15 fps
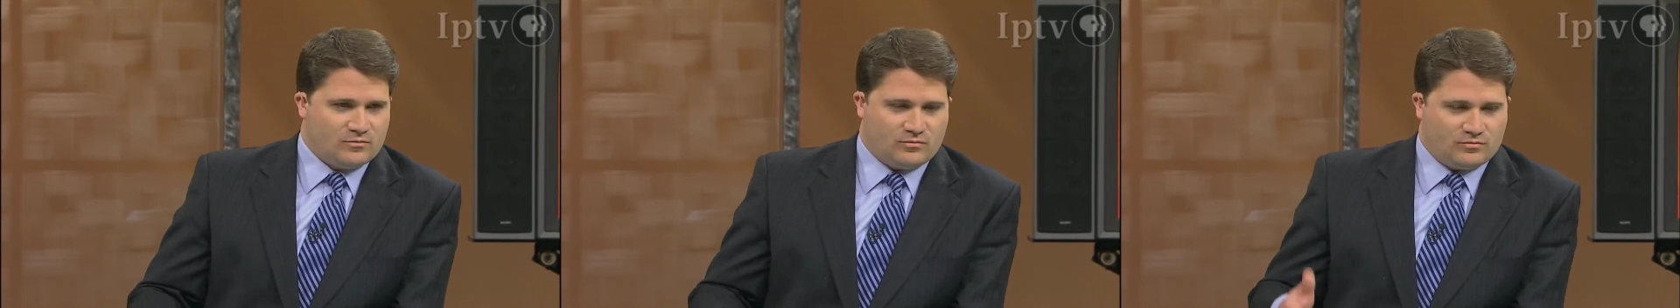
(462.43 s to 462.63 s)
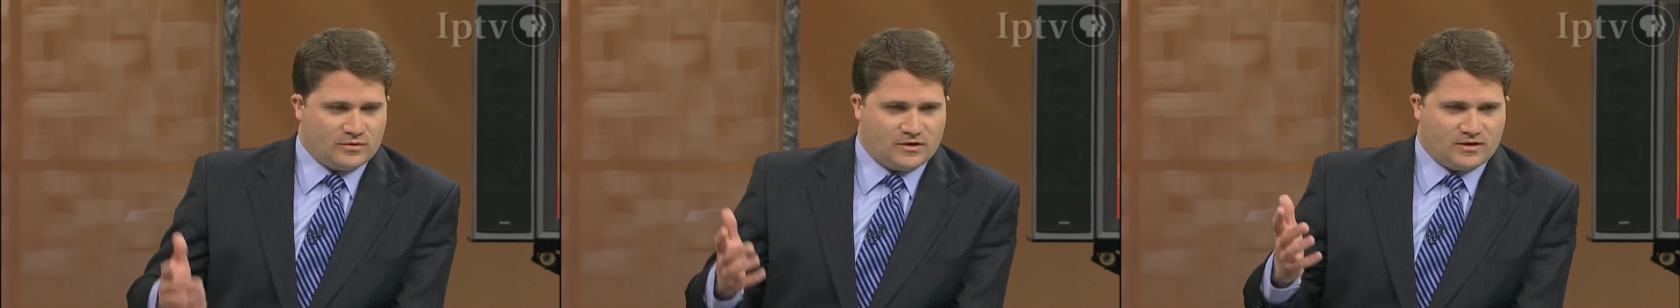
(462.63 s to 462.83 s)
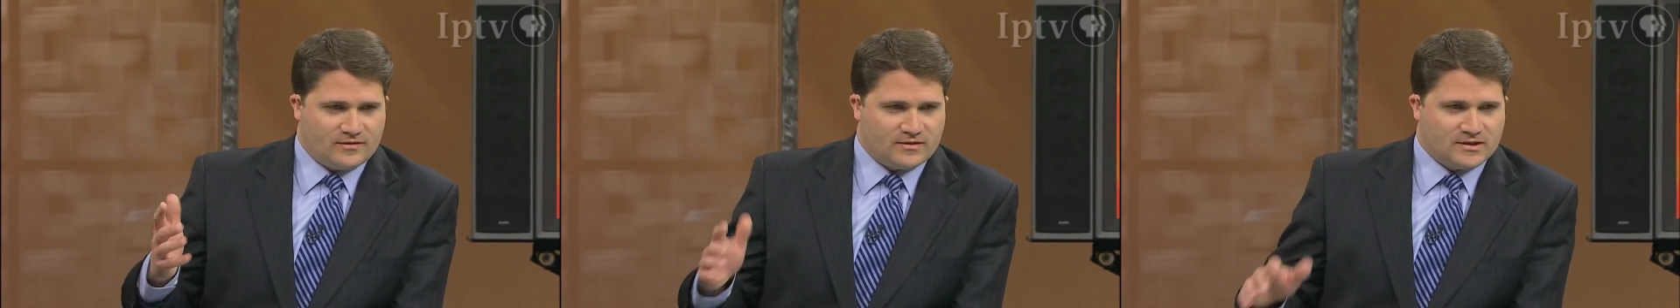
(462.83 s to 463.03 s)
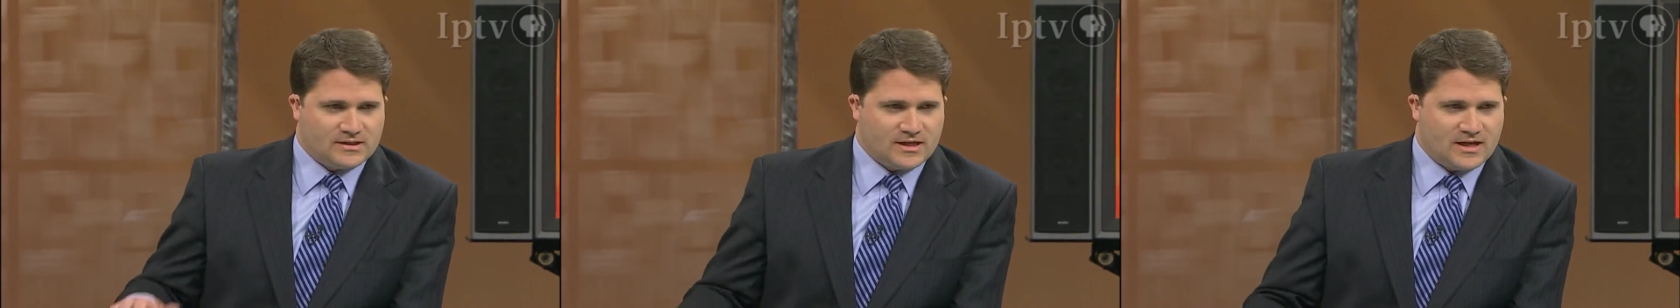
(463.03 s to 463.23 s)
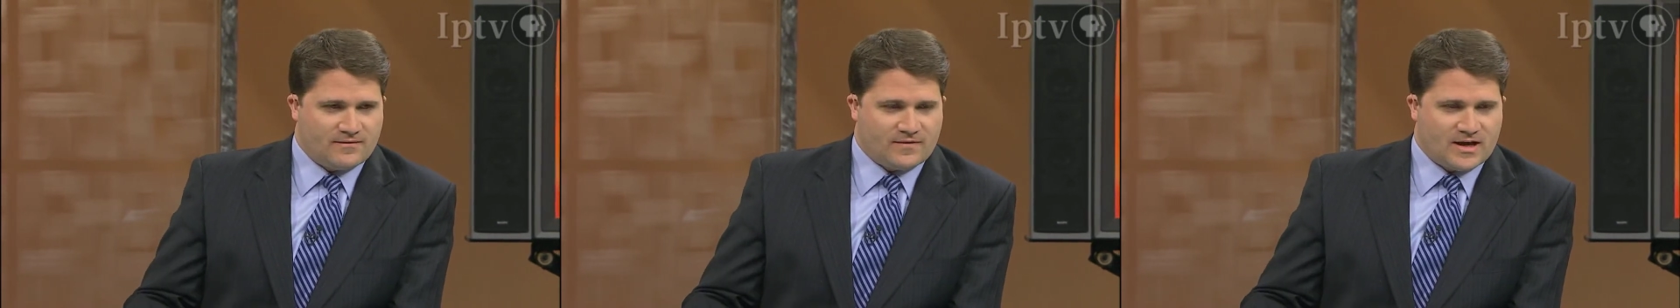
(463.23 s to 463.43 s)
we don't have to
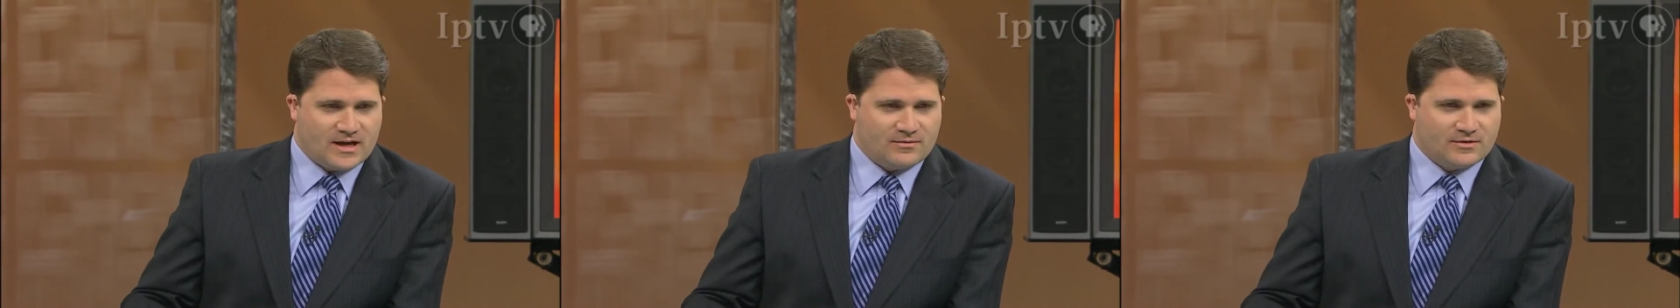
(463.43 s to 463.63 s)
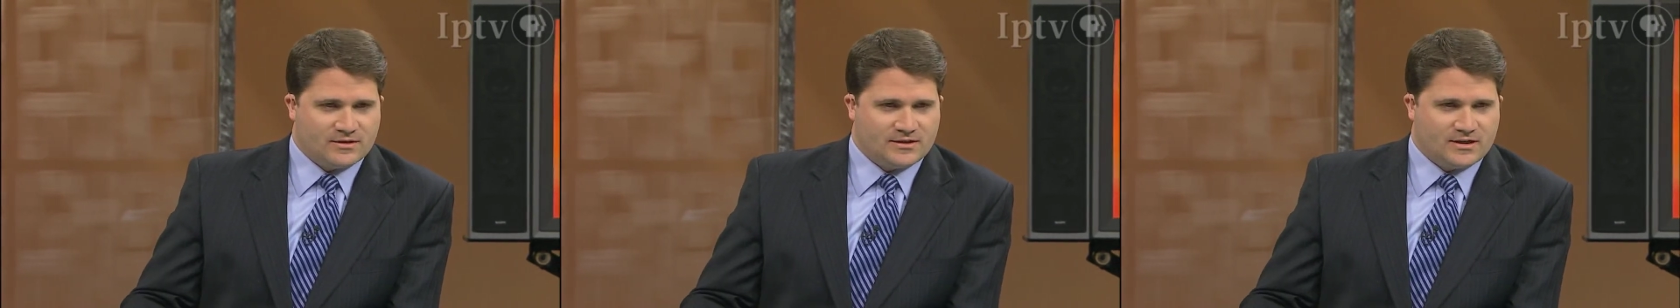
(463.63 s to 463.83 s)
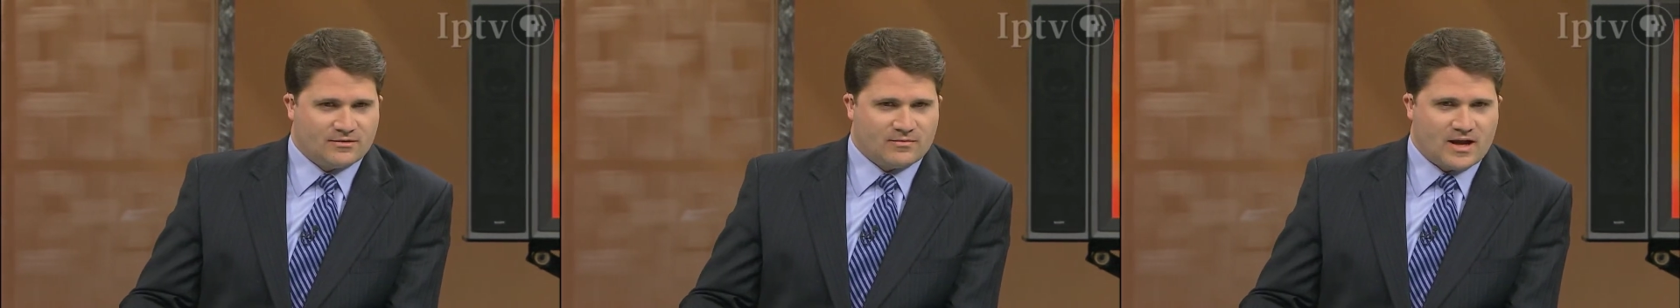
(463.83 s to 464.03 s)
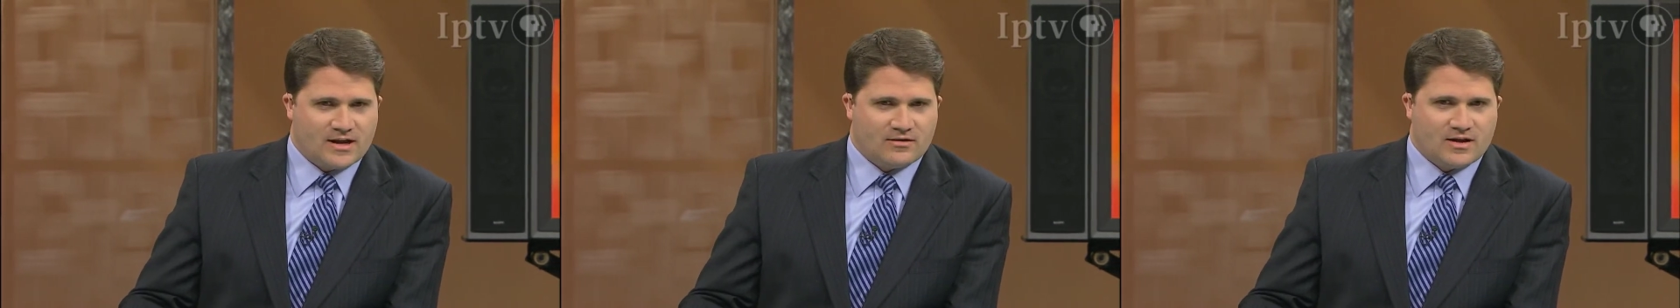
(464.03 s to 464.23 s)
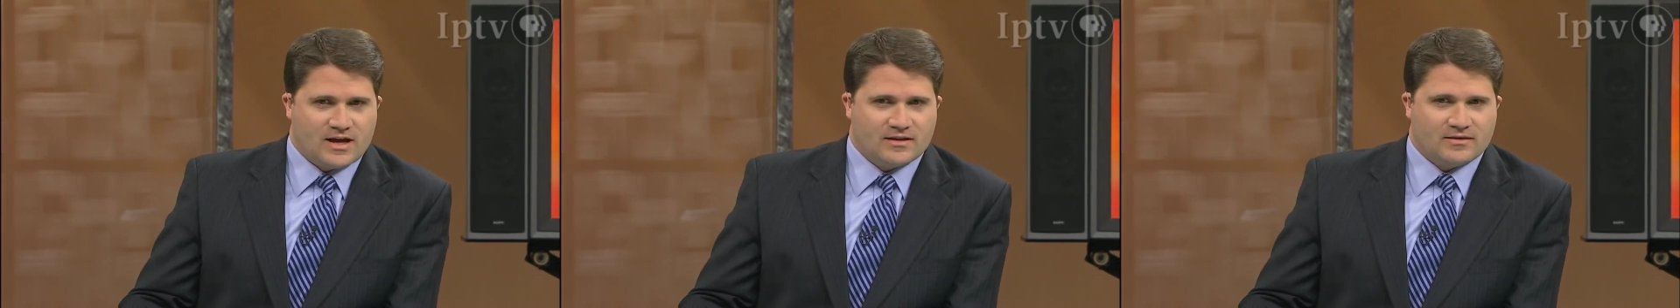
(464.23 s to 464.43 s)
say if Iowa did it right
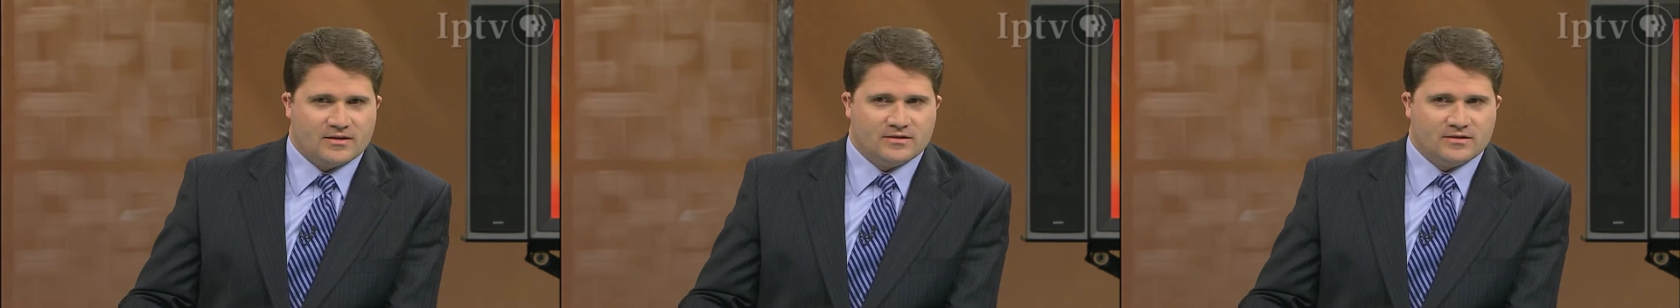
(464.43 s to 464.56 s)
or not.